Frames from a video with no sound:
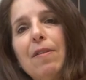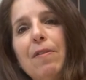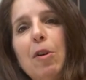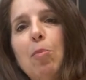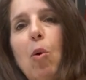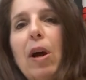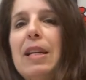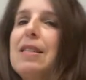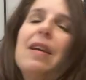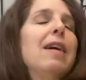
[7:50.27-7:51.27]
few
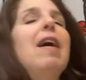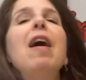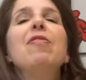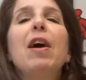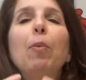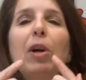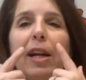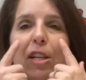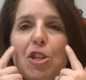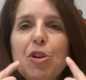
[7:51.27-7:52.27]
points, and then we're
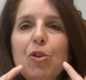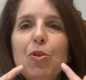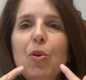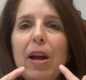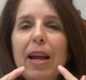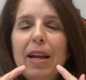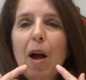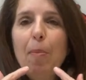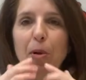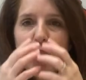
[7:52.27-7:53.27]
going to do a
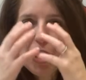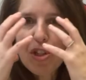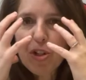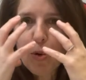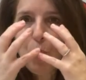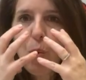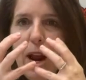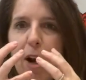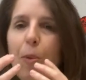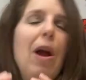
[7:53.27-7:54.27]
couple just
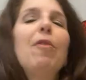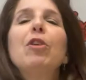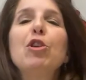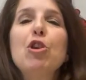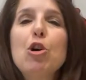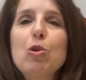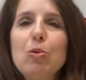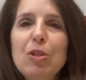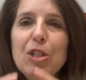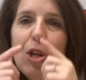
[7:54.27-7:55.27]
right around the
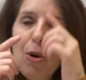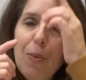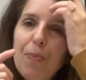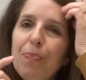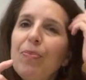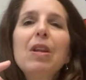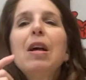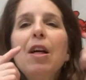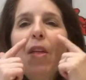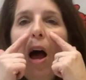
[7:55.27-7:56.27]
nose. So
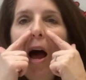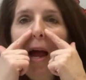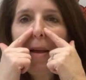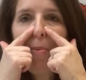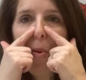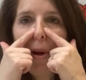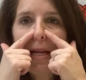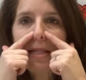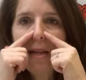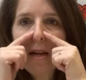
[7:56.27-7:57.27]
the high
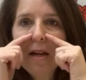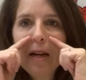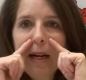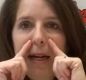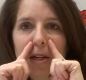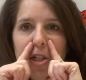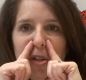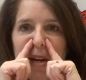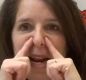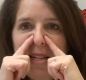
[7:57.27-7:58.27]
point, here's your
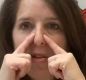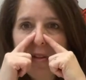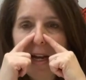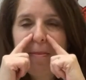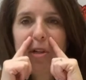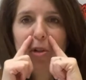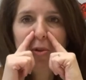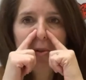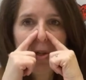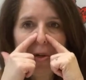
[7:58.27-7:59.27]
nasolabial
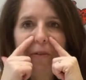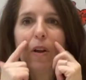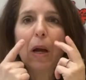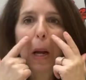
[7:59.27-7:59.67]
groove,